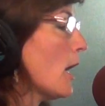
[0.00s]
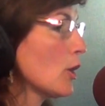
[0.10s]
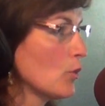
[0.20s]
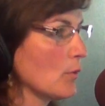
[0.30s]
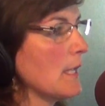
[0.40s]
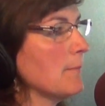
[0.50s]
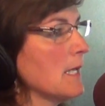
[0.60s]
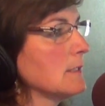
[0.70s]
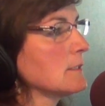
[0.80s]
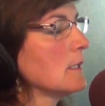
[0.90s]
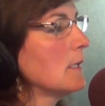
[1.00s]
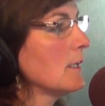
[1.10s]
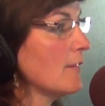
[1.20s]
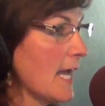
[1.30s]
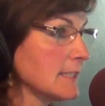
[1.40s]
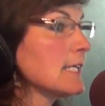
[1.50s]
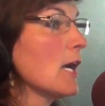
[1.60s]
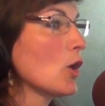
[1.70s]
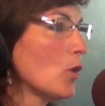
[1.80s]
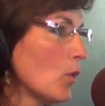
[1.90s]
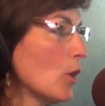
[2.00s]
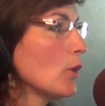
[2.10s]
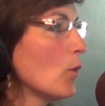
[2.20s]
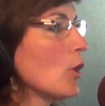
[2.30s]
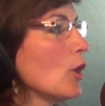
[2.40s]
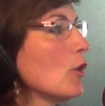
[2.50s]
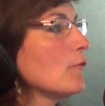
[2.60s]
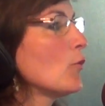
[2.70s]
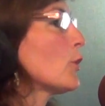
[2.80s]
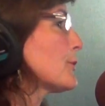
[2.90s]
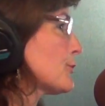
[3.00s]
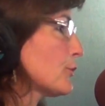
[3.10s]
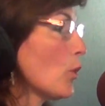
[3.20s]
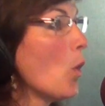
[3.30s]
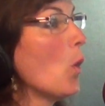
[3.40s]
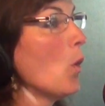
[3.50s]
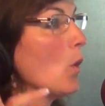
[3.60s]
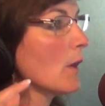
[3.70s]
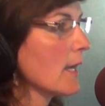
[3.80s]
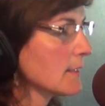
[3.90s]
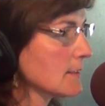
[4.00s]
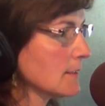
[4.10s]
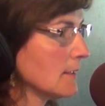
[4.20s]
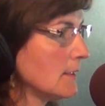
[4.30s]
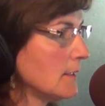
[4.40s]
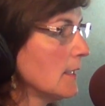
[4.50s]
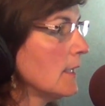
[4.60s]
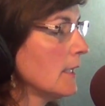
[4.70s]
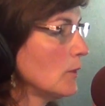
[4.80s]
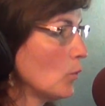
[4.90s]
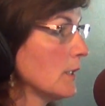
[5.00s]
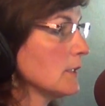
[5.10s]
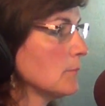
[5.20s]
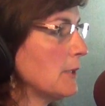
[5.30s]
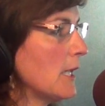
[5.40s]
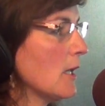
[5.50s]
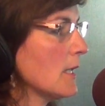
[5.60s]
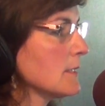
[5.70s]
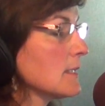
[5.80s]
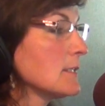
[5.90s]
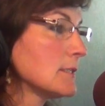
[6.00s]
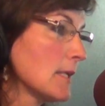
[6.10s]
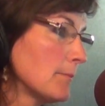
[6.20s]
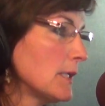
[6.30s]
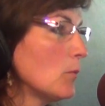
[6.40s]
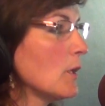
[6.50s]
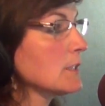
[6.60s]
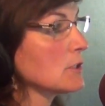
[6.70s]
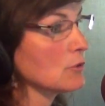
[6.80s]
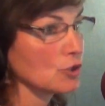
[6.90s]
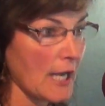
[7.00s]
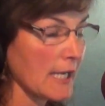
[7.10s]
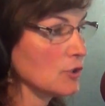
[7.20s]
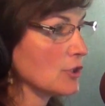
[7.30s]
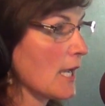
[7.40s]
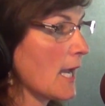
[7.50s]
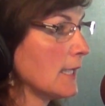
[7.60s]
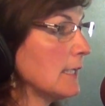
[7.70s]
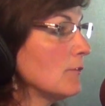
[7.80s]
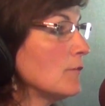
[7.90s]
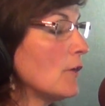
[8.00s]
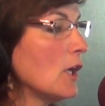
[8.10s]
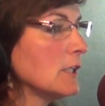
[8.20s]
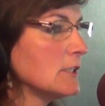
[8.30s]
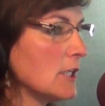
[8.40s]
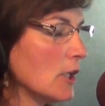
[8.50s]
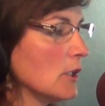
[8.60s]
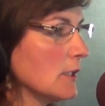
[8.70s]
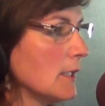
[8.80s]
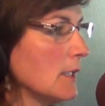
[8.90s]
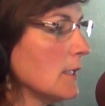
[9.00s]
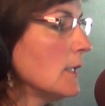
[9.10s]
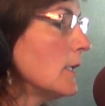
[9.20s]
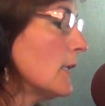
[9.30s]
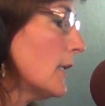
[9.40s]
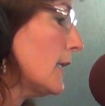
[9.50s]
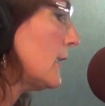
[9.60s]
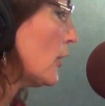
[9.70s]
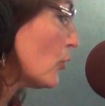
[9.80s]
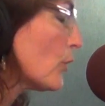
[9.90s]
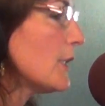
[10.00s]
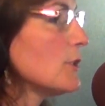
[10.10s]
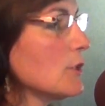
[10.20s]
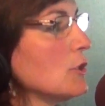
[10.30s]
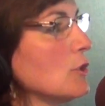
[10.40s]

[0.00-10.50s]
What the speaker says: agreement that's a court order for sole custody in one of the parents, and somebody wants to change that, even voluntarily, and agrees to